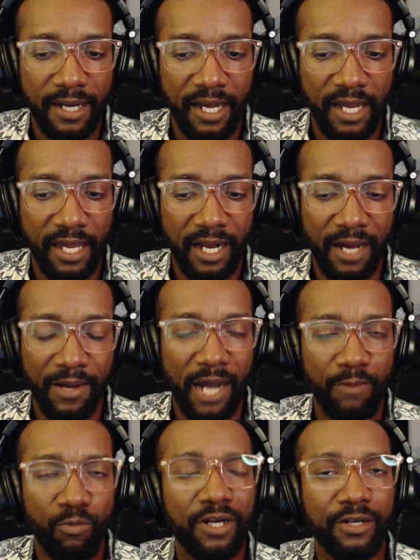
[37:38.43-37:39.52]
and I
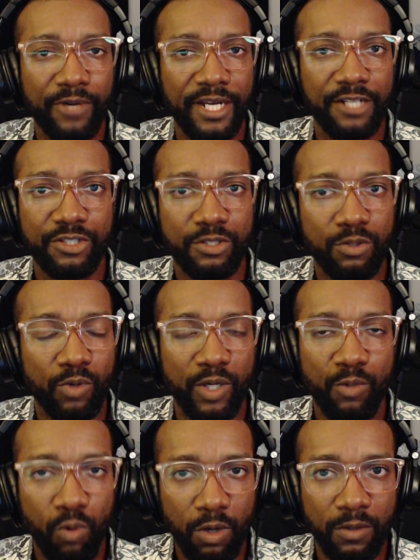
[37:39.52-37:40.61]
want to create a story
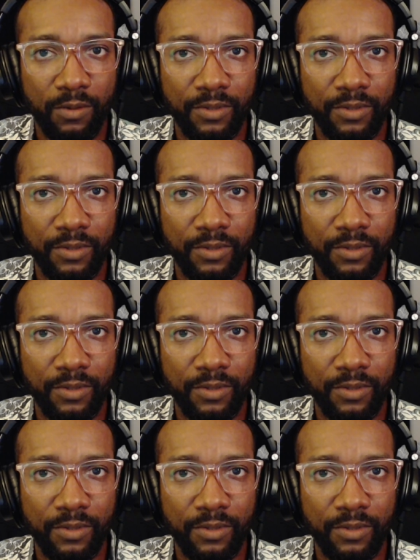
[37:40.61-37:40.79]
world.